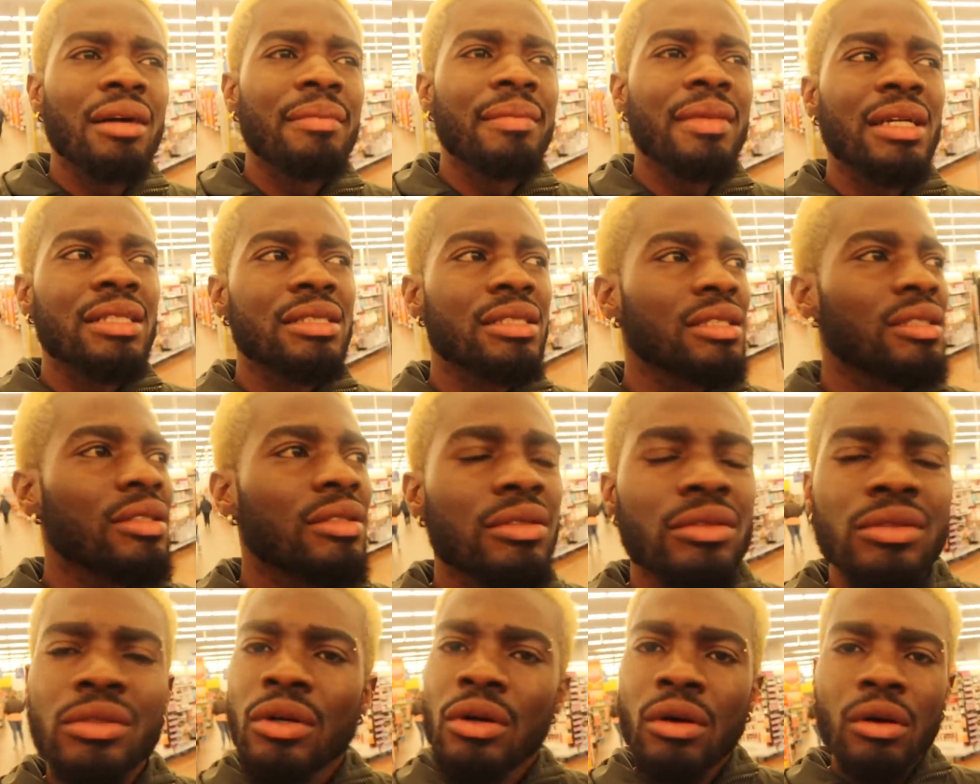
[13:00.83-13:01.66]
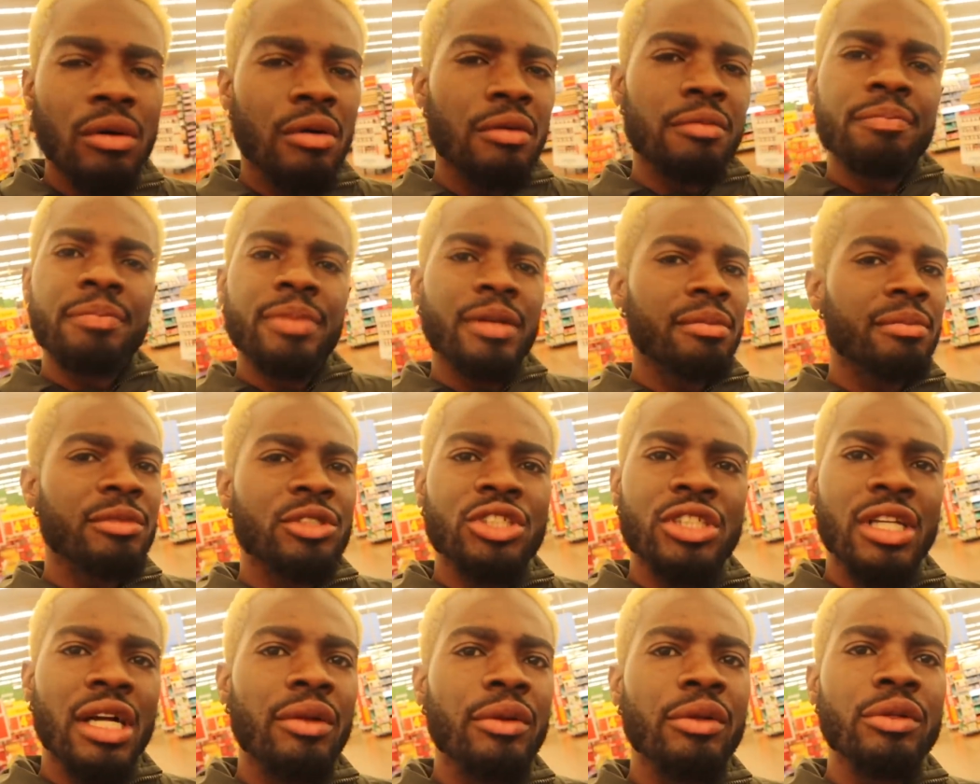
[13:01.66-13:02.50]
And I say, yo, don't compare my
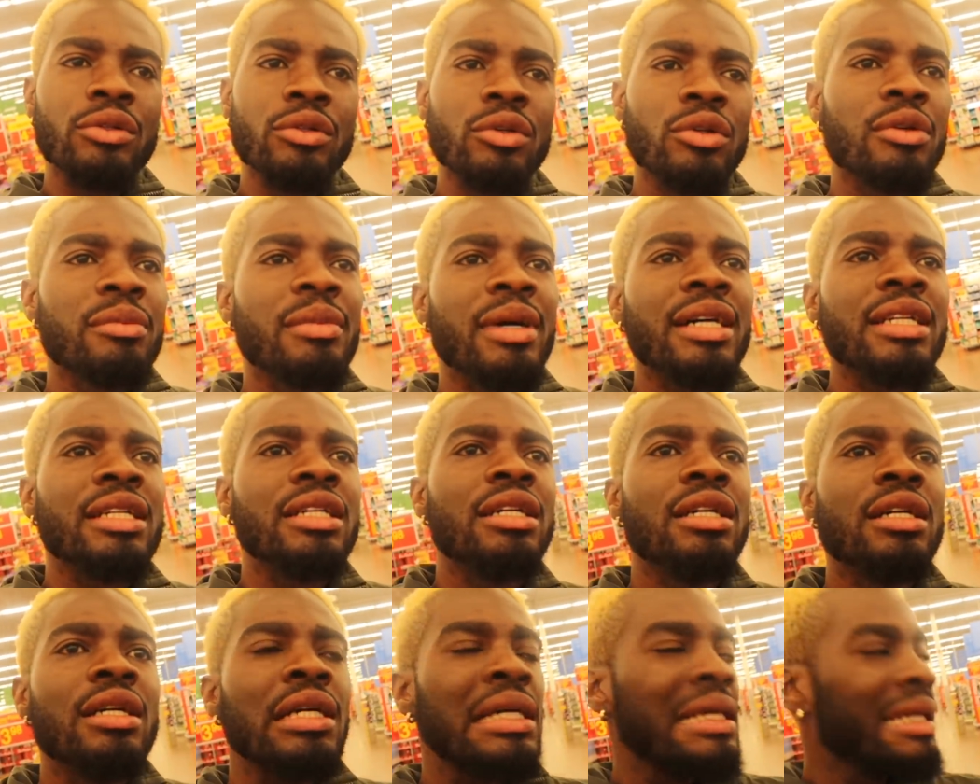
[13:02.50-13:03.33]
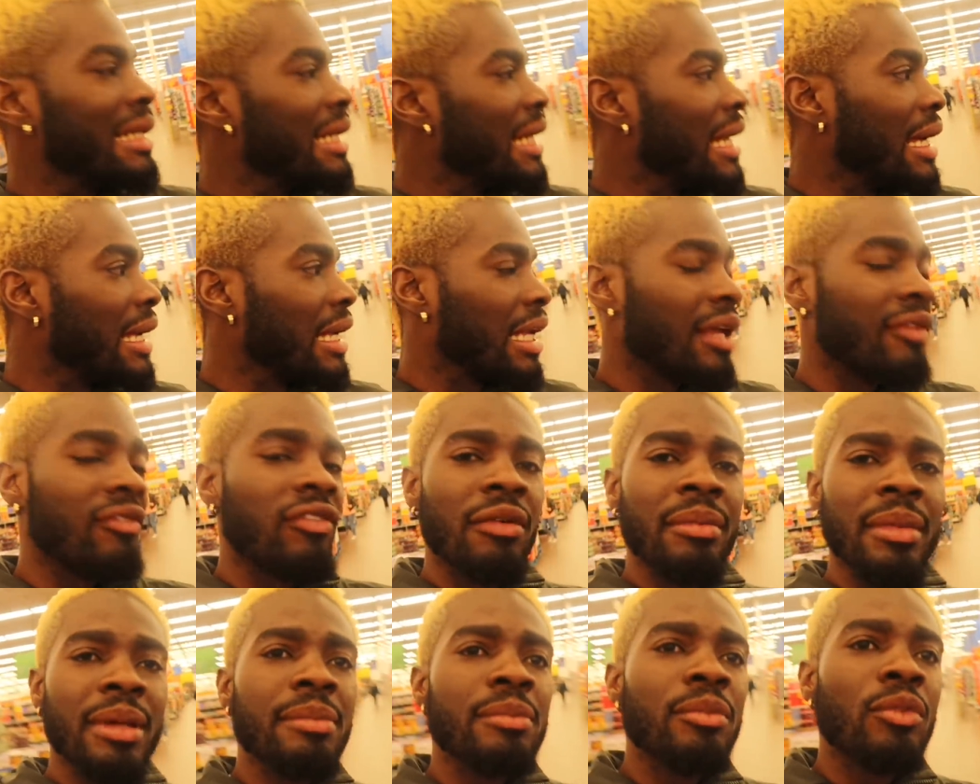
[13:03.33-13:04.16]
child with nobody. Like, give
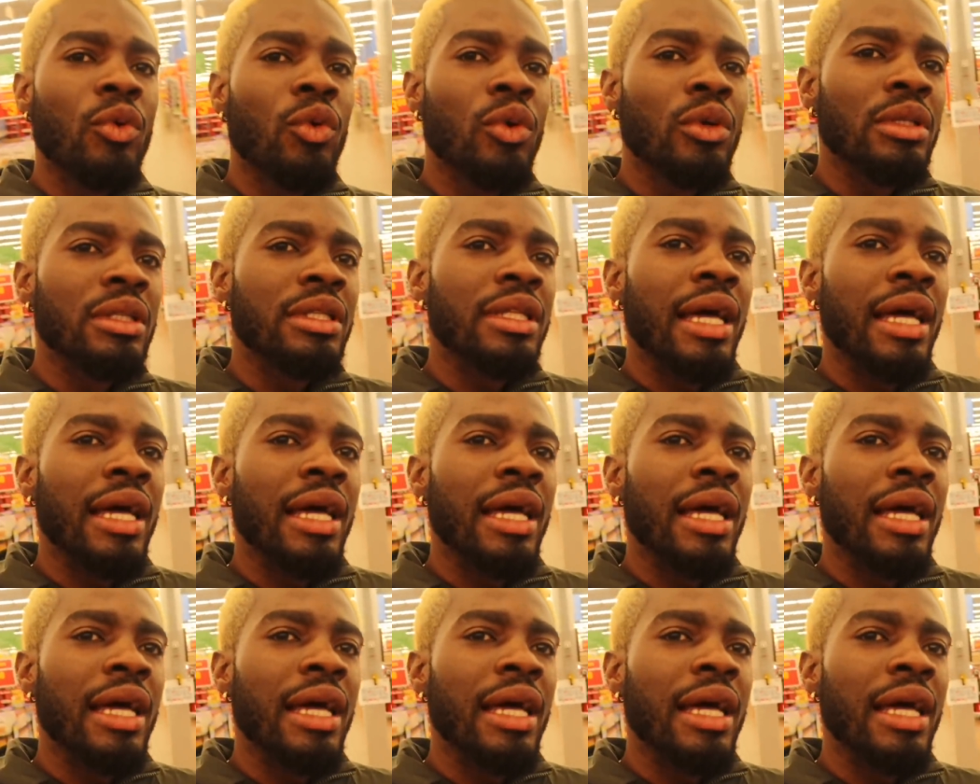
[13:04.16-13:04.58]
him his own